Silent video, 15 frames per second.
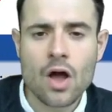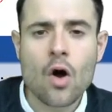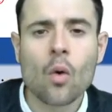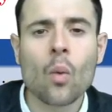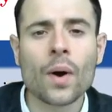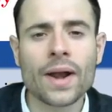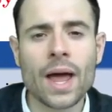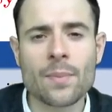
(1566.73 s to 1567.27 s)

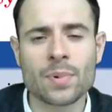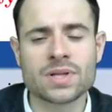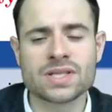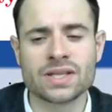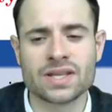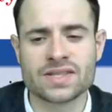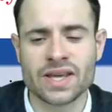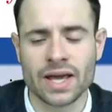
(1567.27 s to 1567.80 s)
What happens in
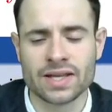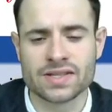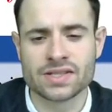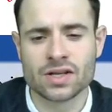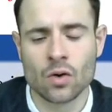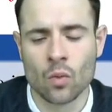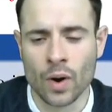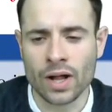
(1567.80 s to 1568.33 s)
this case?
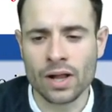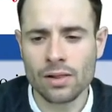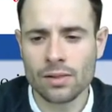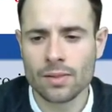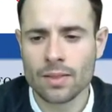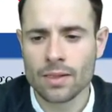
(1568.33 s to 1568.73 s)
Well,